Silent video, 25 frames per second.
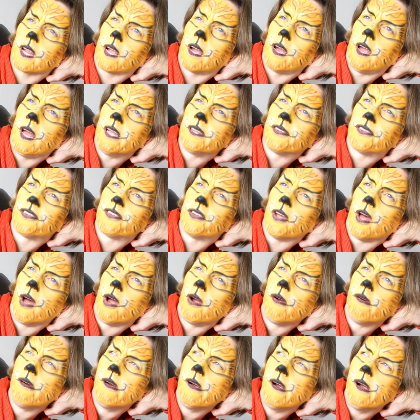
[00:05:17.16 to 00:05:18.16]
And
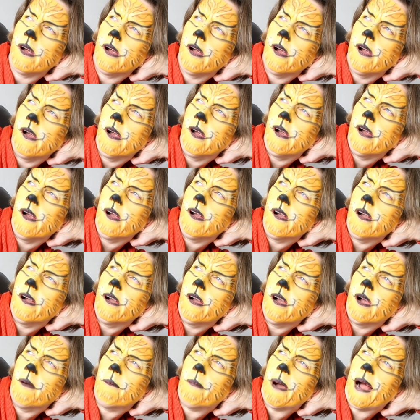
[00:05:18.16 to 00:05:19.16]
so,
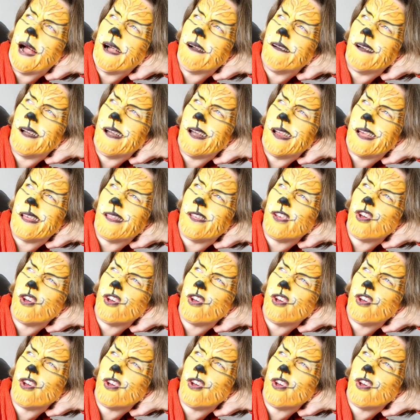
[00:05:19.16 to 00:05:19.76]
apparently,